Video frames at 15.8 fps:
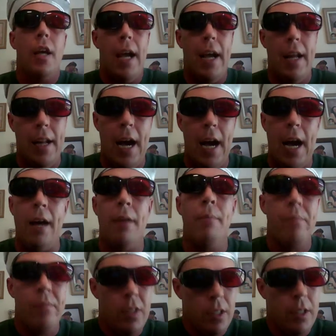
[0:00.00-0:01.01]
And uh,
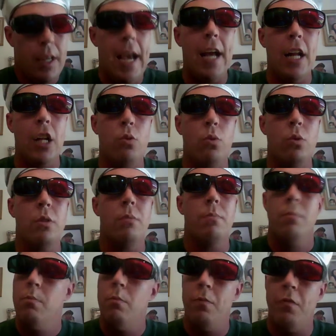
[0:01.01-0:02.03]
Candace,
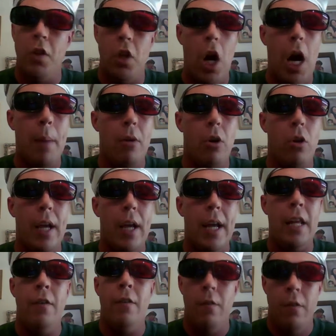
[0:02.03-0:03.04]
phenomenal
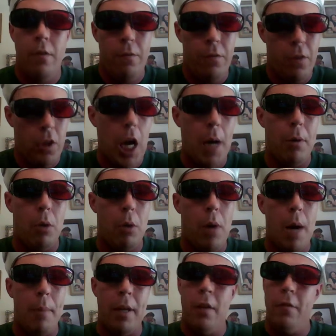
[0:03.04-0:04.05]
lady, phenomenal
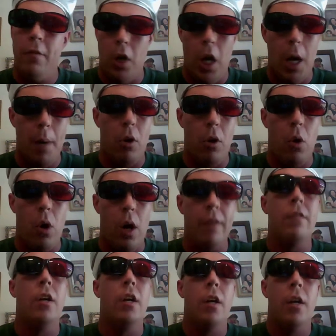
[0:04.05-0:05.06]
mommy, phenomenal
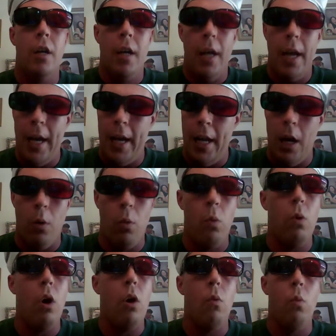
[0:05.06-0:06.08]
wife. And uh,
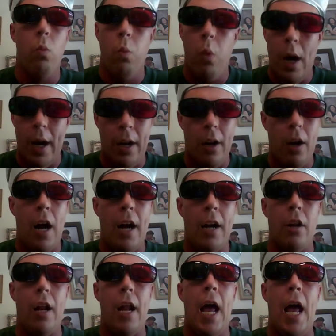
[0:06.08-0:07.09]
what an
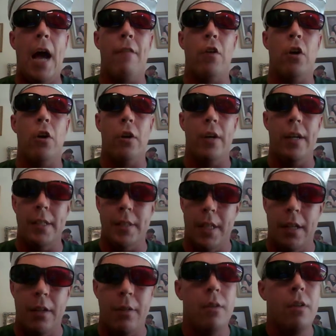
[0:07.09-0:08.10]
honor to have her as
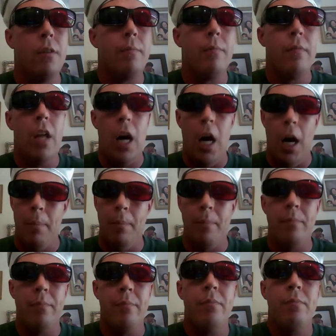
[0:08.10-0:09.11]
an
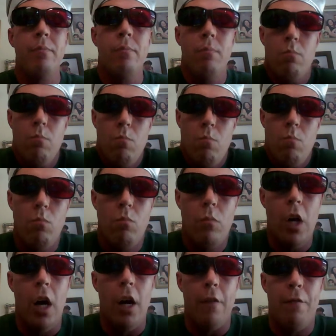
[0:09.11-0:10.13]

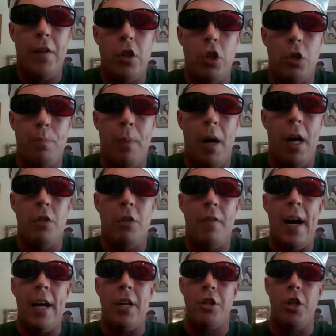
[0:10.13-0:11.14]
um, unofficial sponsor of
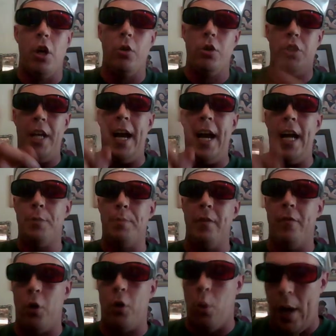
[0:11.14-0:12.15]
our show. She has
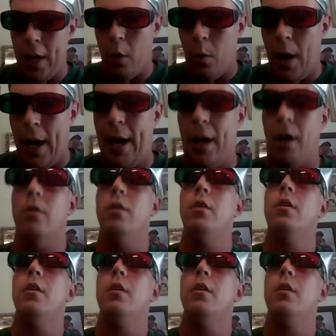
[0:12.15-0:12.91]
been for quite a while.